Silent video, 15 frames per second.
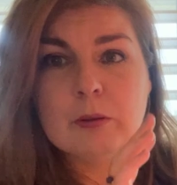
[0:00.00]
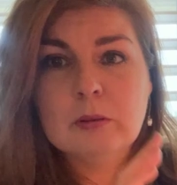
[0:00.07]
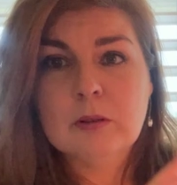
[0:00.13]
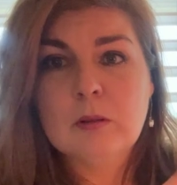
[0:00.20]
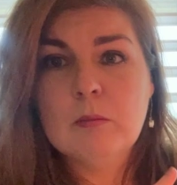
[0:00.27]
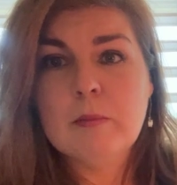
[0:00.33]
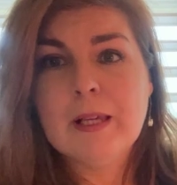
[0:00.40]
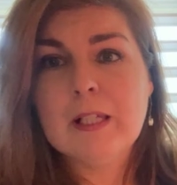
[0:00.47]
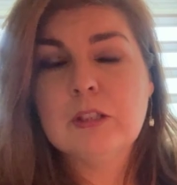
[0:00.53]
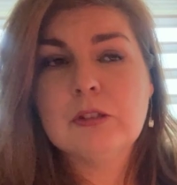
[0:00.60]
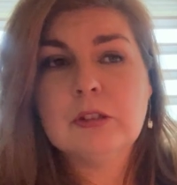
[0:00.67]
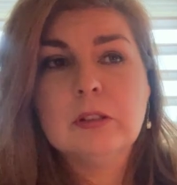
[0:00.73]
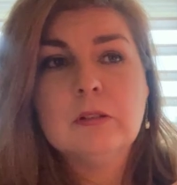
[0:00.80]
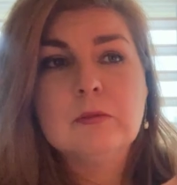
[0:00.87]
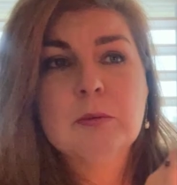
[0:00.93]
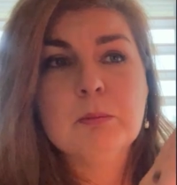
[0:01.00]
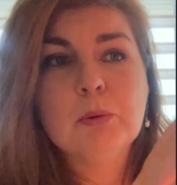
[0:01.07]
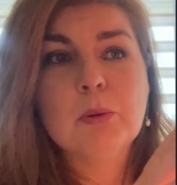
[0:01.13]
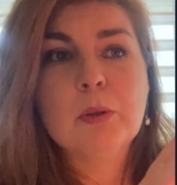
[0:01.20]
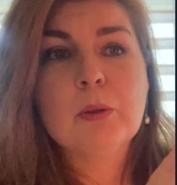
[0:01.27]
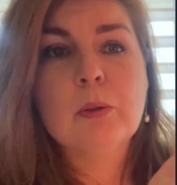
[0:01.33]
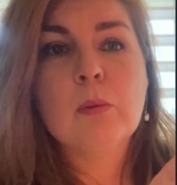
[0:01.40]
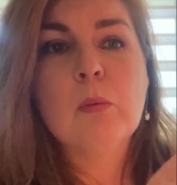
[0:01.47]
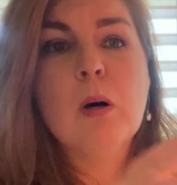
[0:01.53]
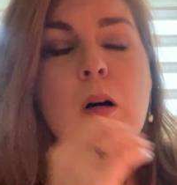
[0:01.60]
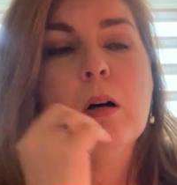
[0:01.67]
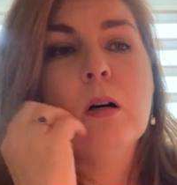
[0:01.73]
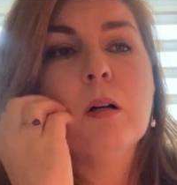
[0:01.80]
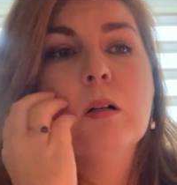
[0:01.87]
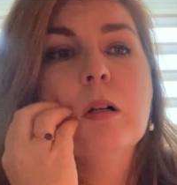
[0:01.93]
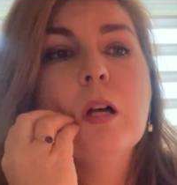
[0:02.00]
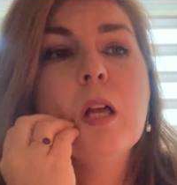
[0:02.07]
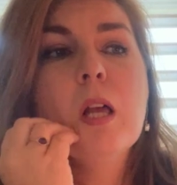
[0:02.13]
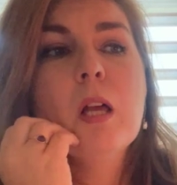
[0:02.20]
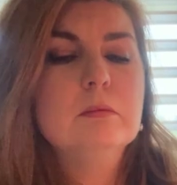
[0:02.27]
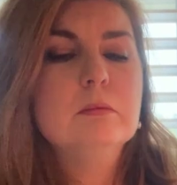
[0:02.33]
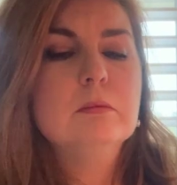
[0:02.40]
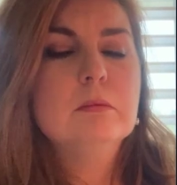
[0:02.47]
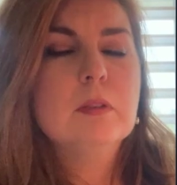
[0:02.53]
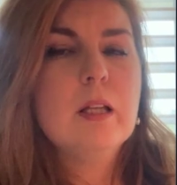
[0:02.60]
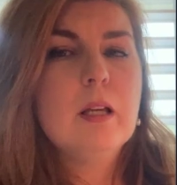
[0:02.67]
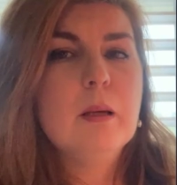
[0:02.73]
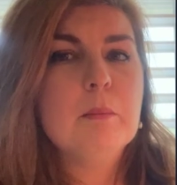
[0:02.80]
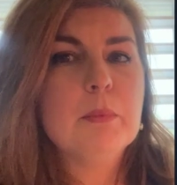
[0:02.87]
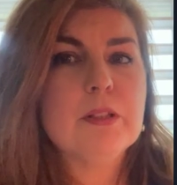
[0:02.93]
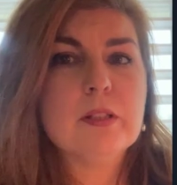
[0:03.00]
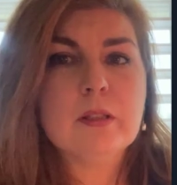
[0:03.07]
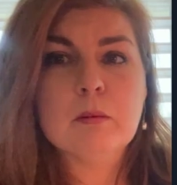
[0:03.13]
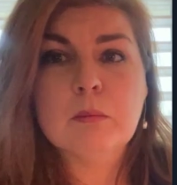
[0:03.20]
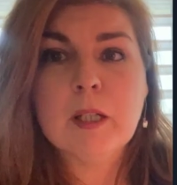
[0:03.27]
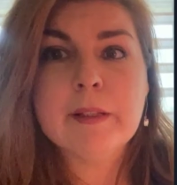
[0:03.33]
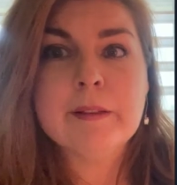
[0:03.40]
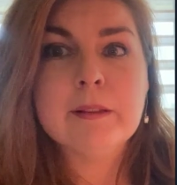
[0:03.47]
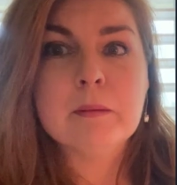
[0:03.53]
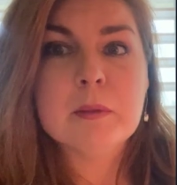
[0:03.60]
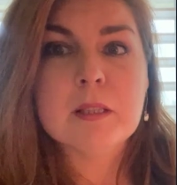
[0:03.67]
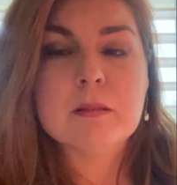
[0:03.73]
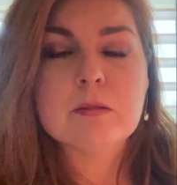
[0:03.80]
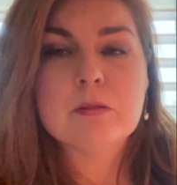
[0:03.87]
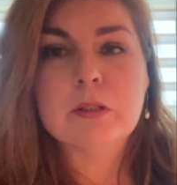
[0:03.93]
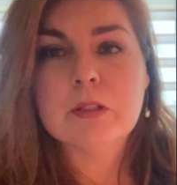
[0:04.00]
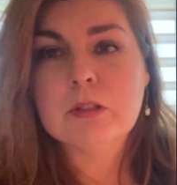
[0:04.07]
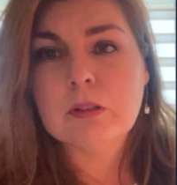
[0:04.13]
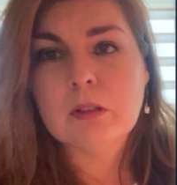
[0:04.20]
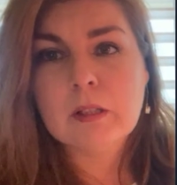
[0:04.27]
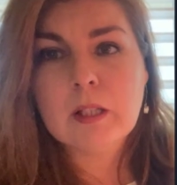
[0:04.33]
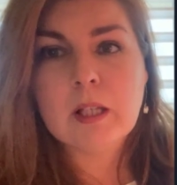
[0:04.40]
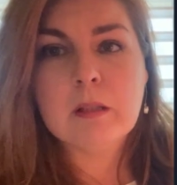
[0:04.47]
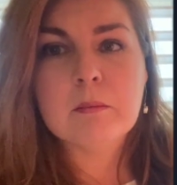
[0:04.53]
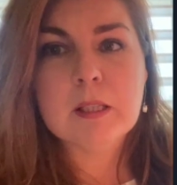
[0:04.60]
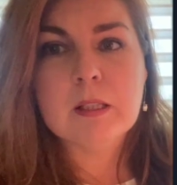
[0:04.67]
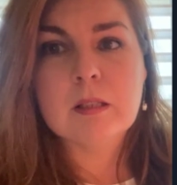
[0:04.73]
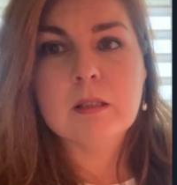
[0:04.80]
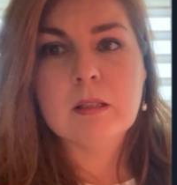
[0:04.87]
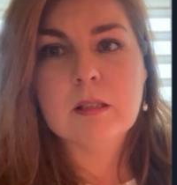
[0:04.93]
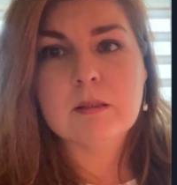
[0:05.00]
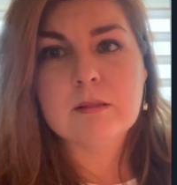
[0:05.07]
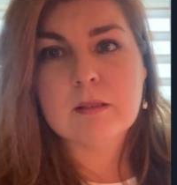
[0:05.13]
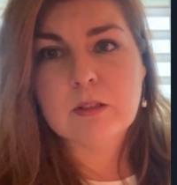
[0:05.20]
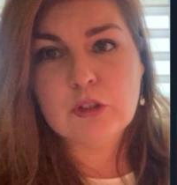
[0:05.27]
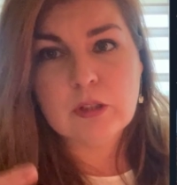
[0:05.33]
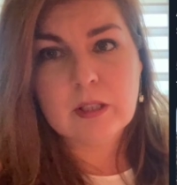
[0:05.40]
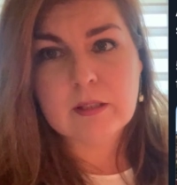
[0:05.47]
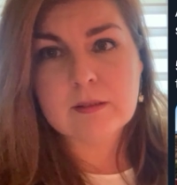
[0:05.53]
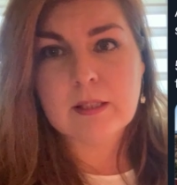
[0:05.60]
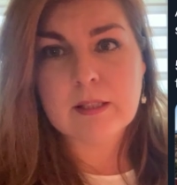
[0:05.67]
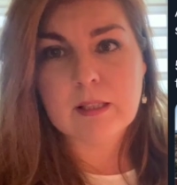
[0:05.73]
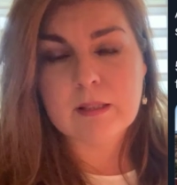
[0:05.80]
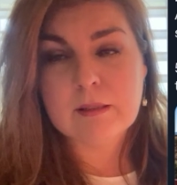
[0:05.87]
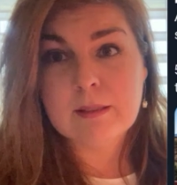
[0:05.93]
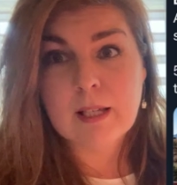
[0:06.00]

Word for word: own little makeshift border wall. But then the Biden administration came in and said, you got to take it